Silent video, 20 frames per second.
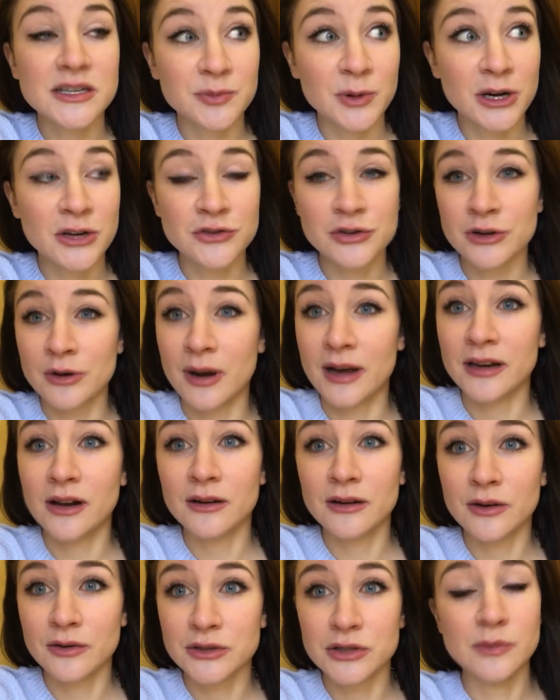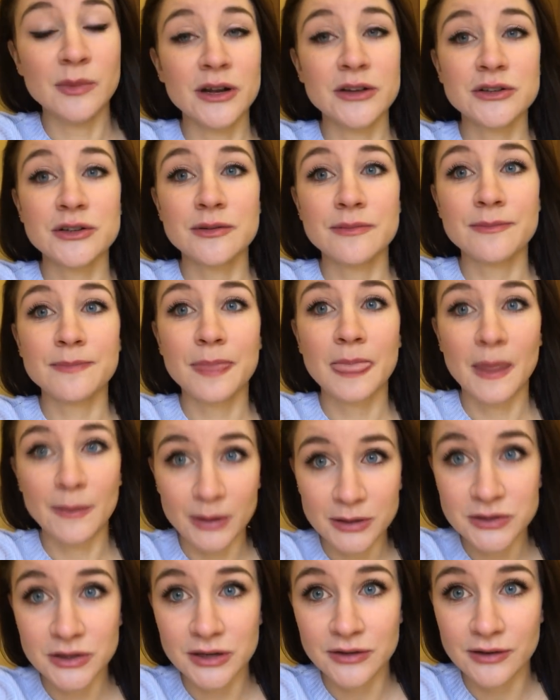is pretty true. I don't know too much
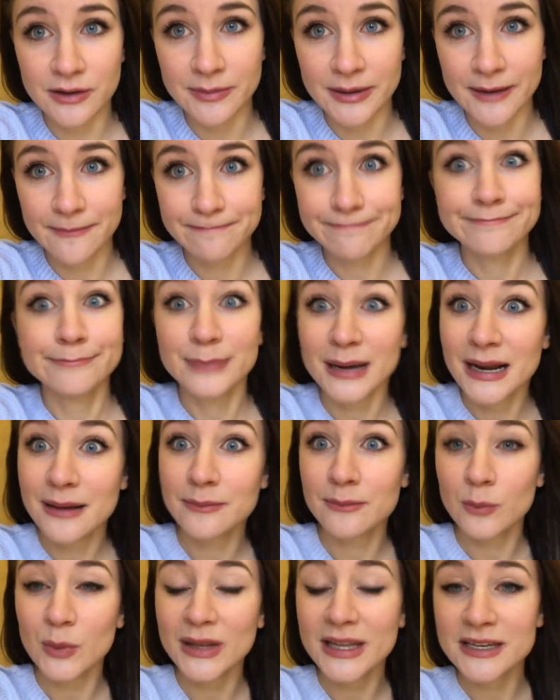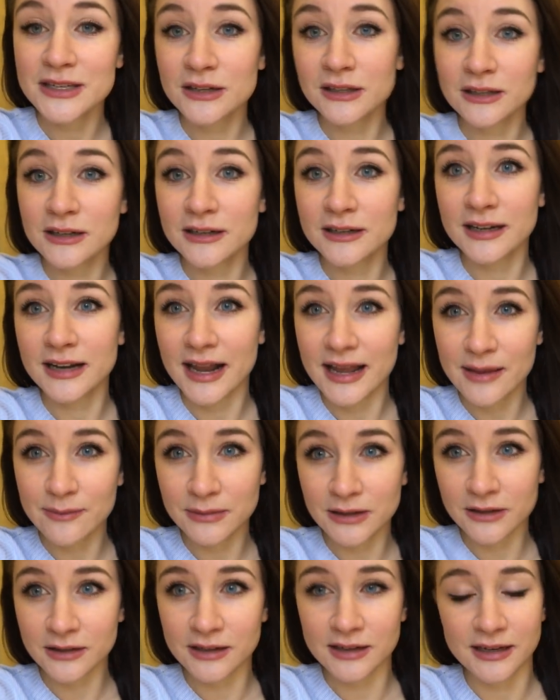about Saudi Arabia. But I'm willing to learn, and I
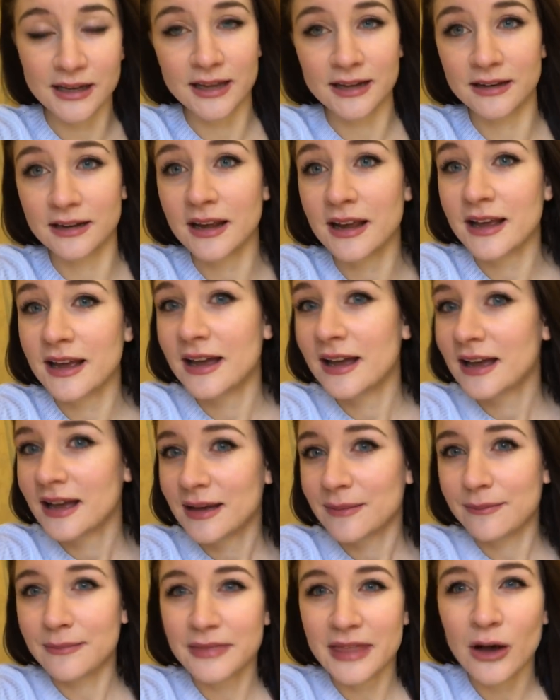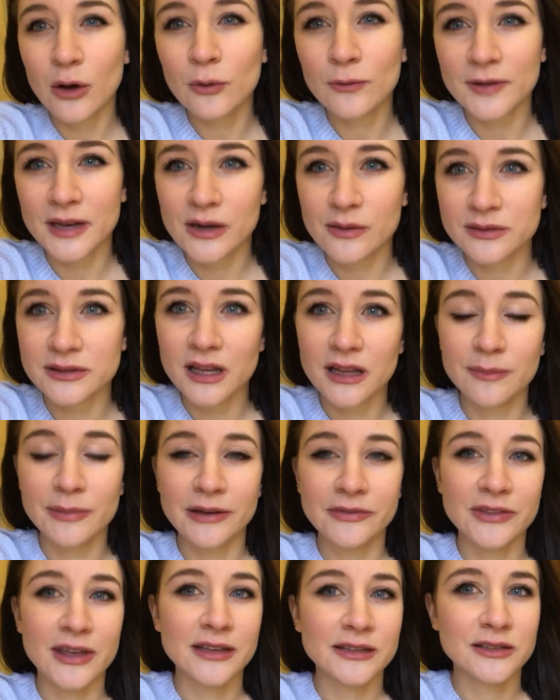am learning, and that whole video is all
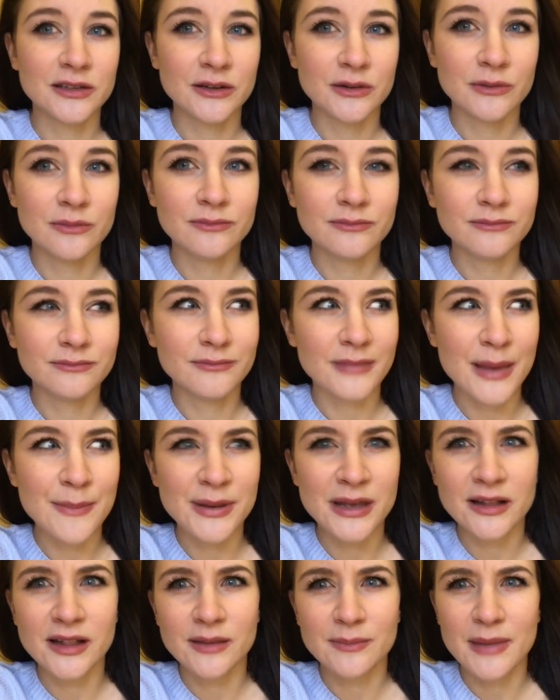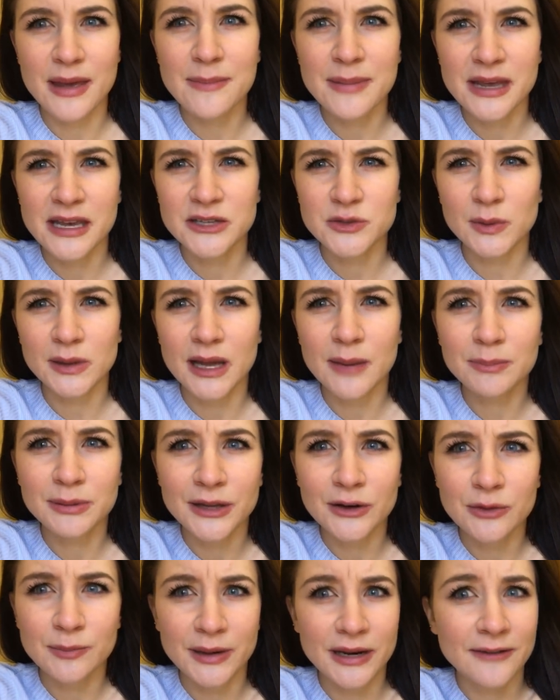about that. So maybe it will
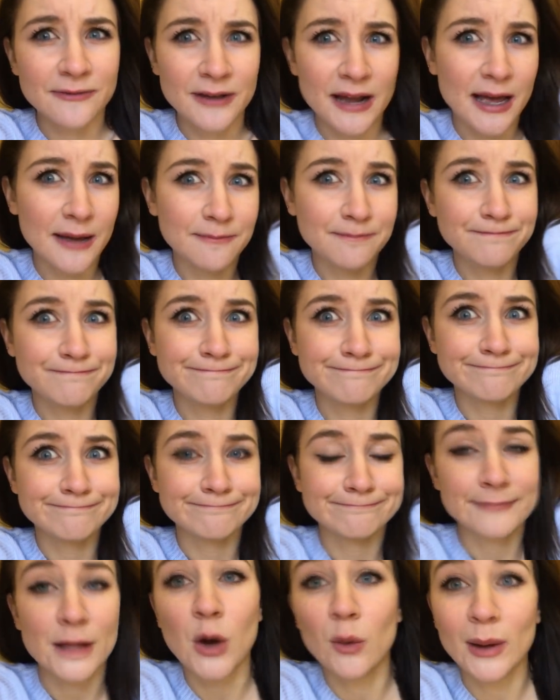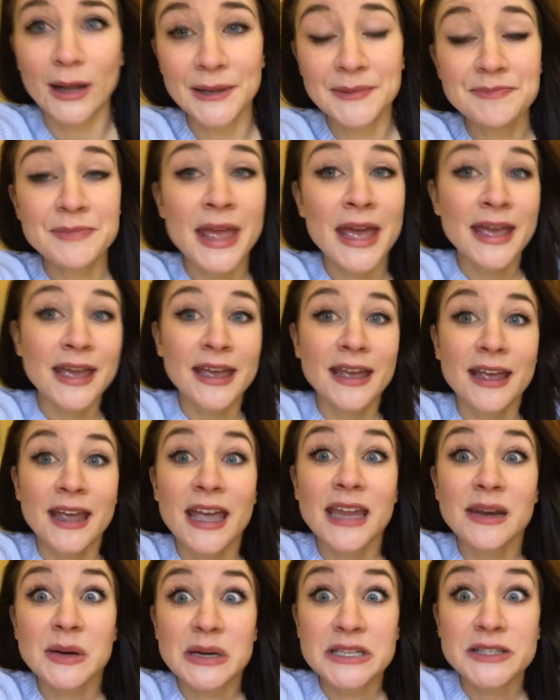upload, but if not, oh well.
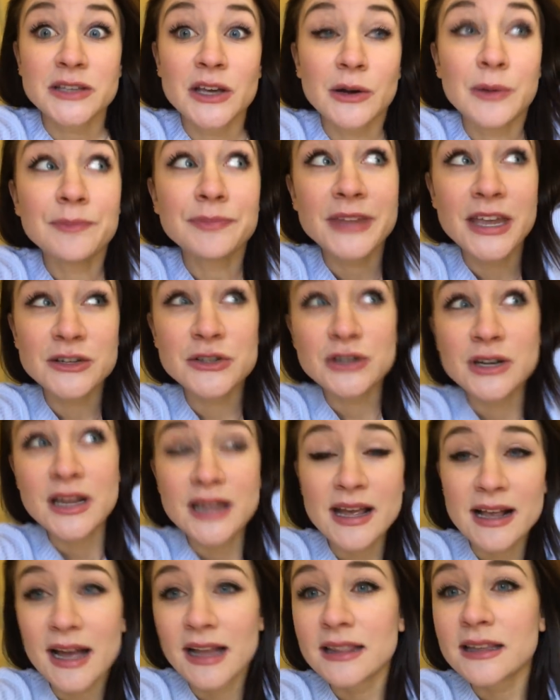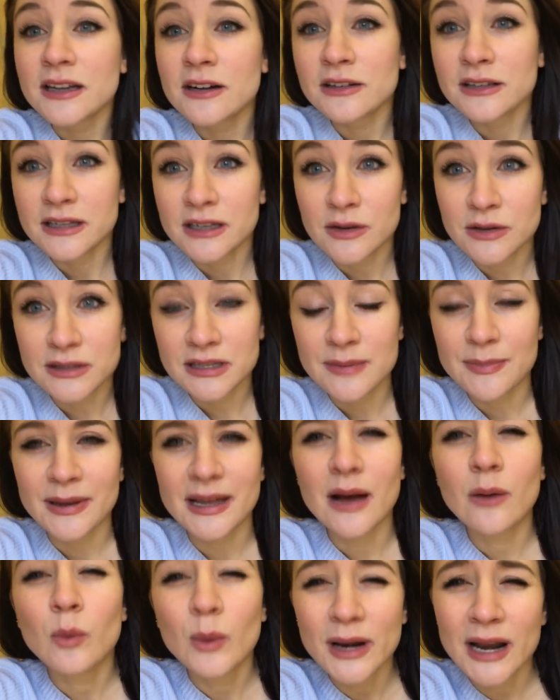Anyway, so yesterday I got literally no sleep. I
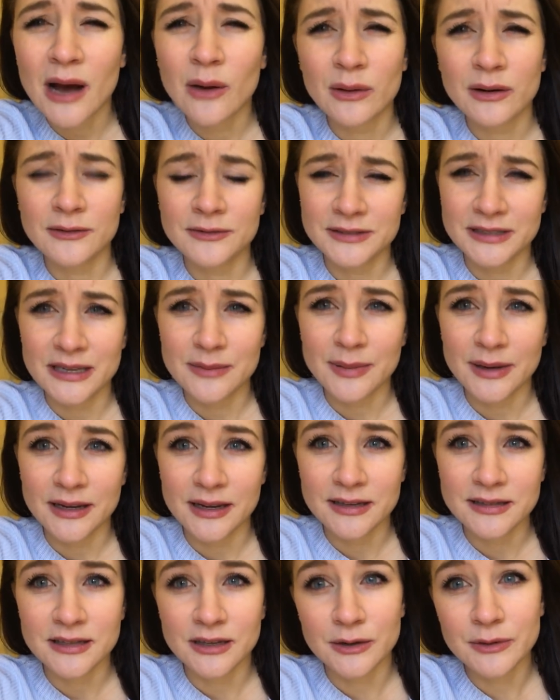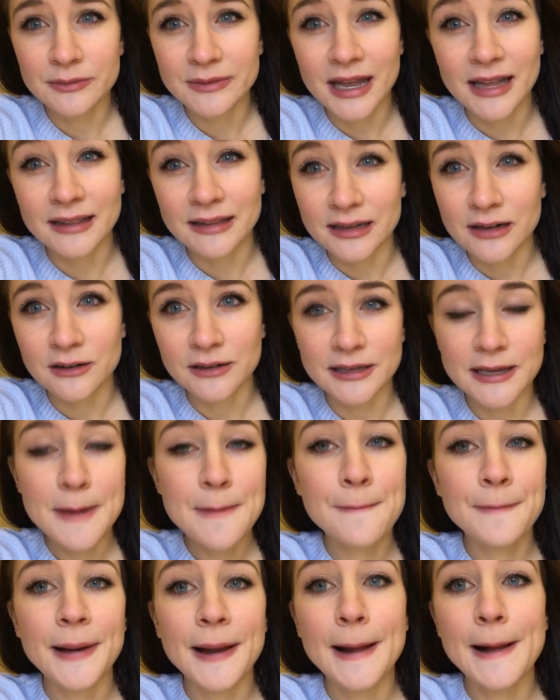got 1 hour of sleep, I guess, so not
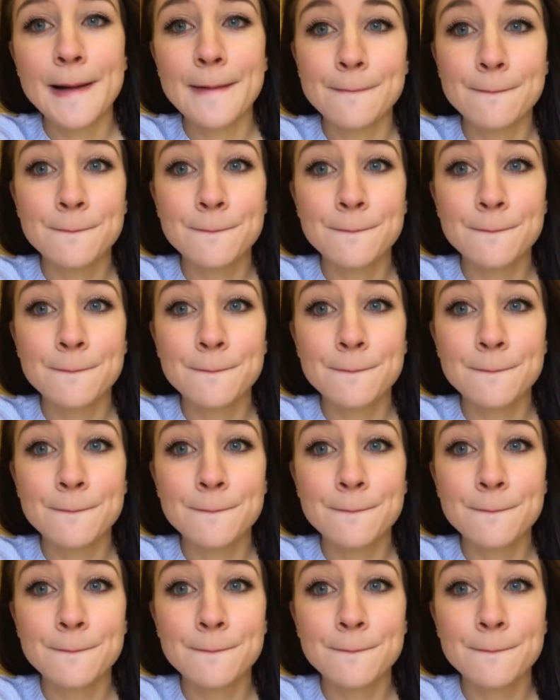literally. But